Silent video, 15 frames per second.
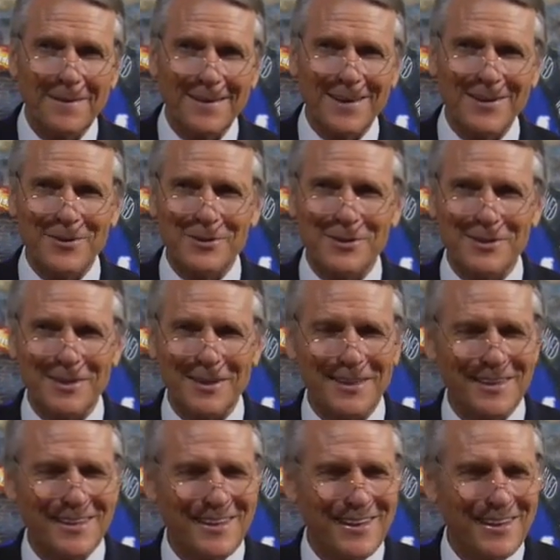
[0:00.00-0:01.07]
Can you
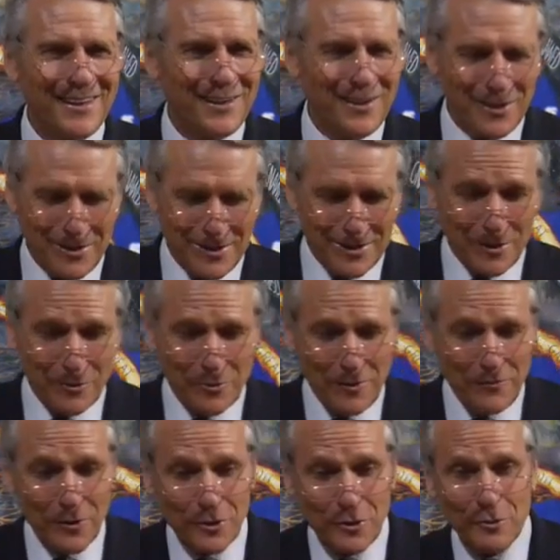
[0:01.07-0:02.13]
see? The
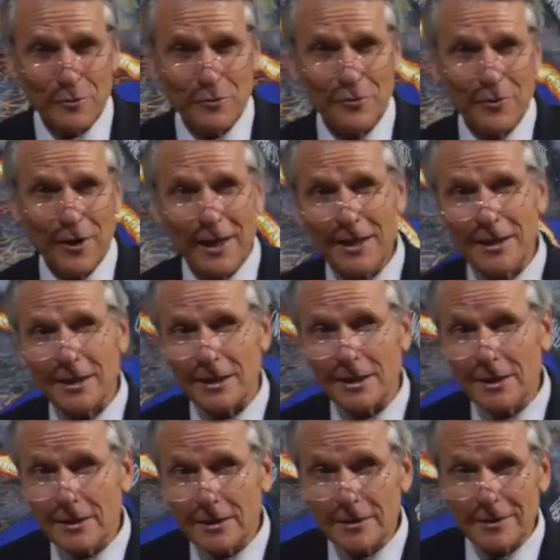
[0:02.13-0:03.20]
river
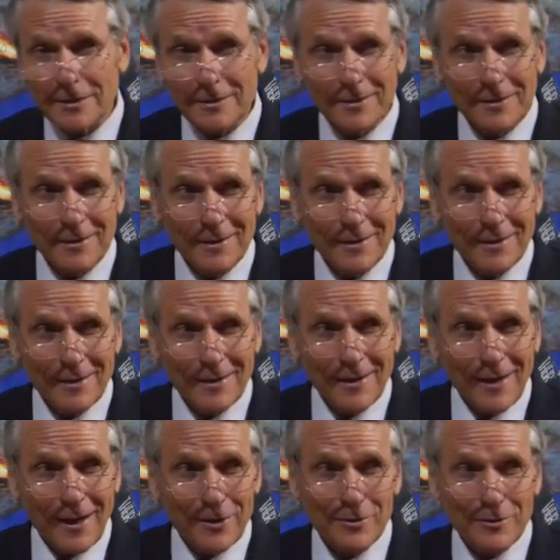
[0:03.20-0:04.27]
Euphrates
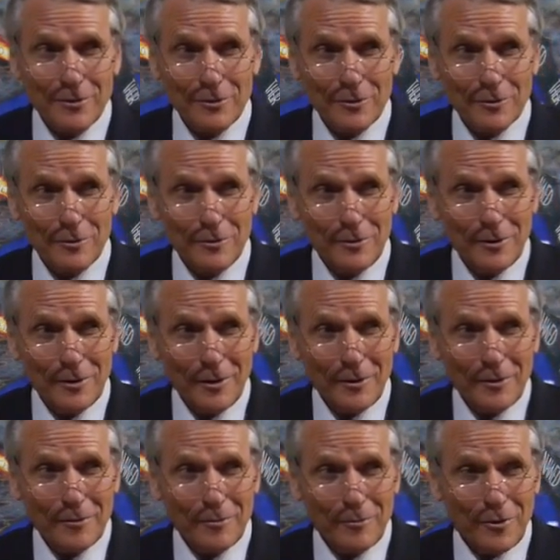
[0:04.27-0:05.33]
has to do
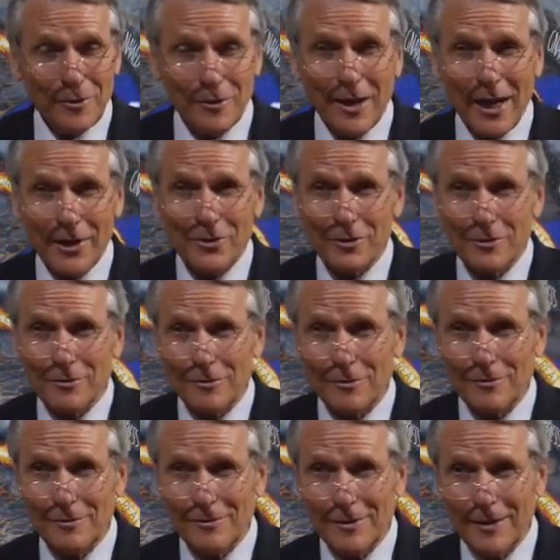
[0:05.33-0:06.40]
with
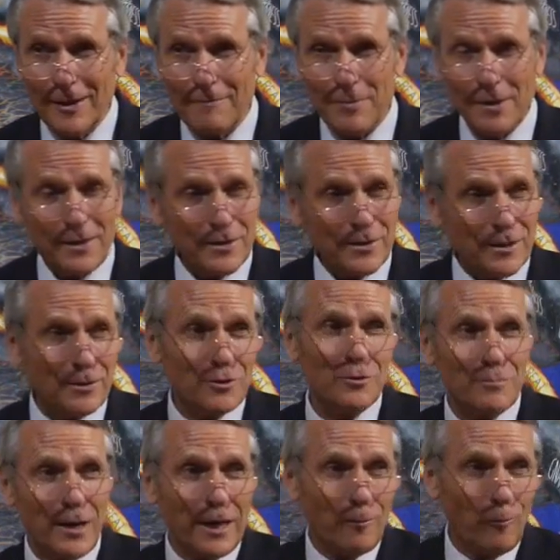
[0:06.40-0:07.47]
national ability
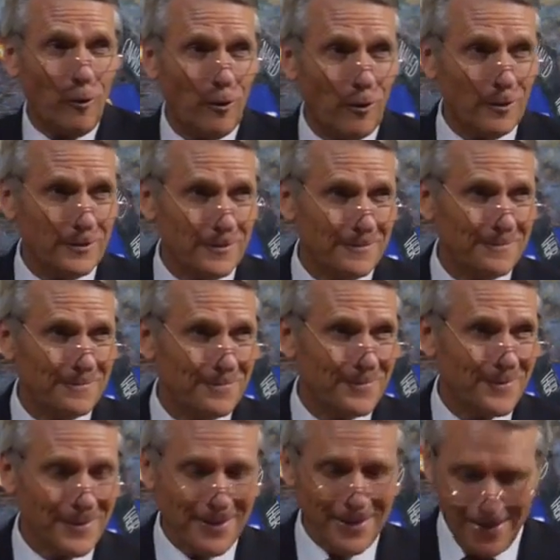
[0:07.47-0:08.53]
to make war.
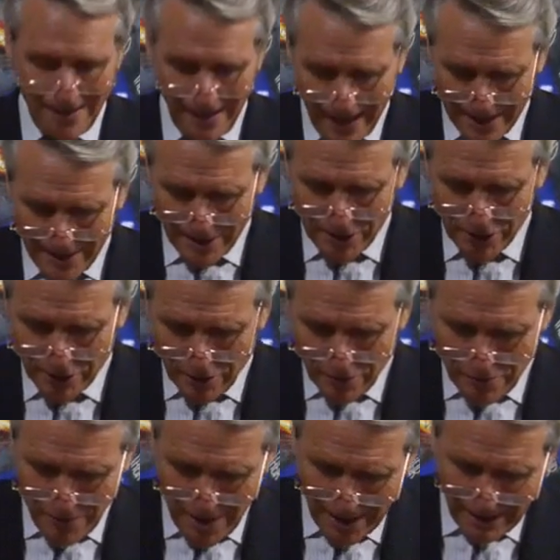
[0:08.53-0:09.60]
And it's
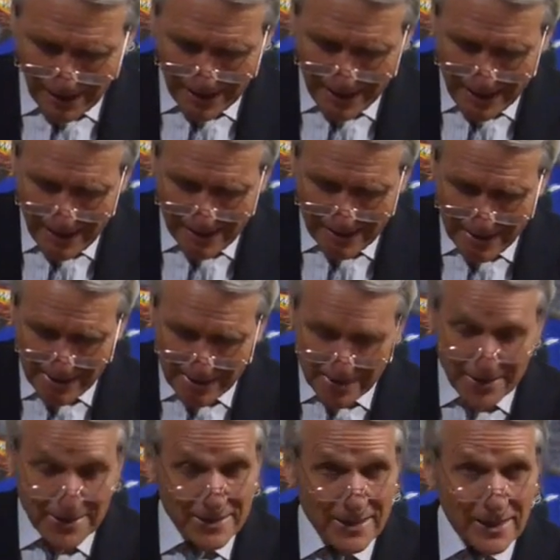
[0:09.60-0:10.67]
directly here, the
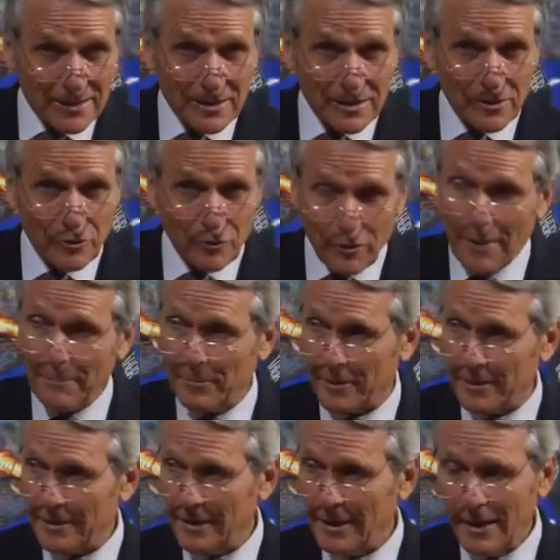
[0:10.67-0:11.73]
sixth
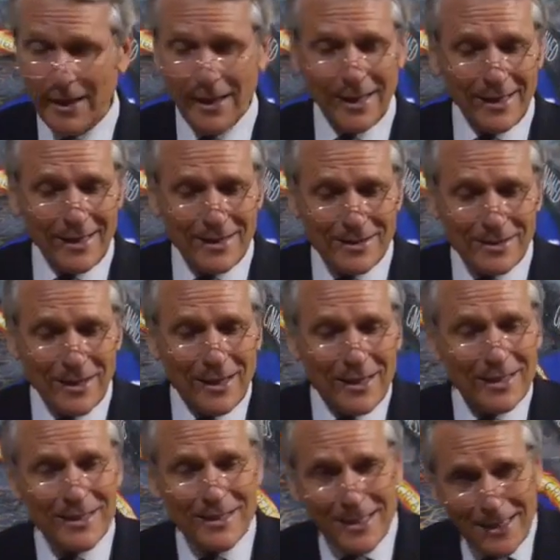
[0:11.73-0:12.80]
trumpet, is
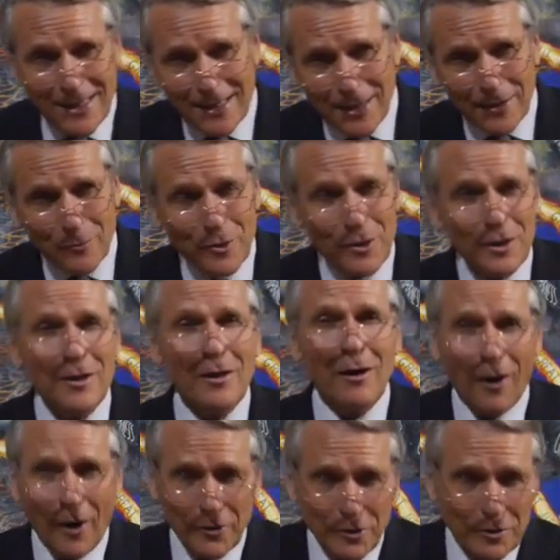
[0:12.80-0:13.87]
dealing with the
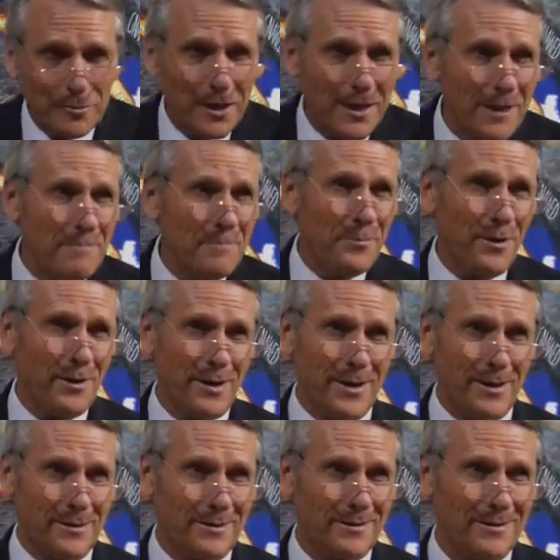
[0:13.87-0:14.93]
Ottoman
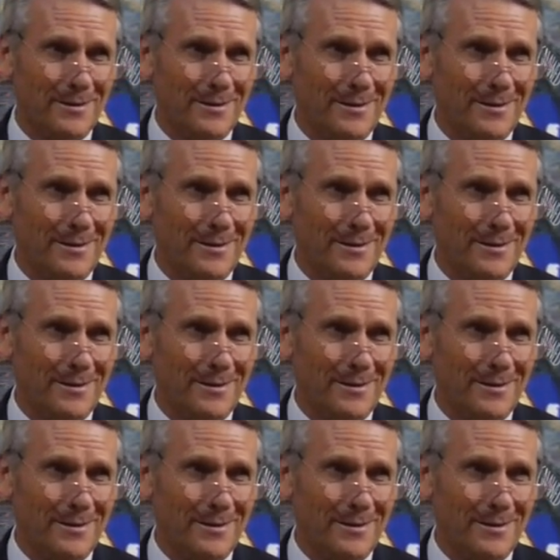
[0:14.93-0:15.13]
Empire.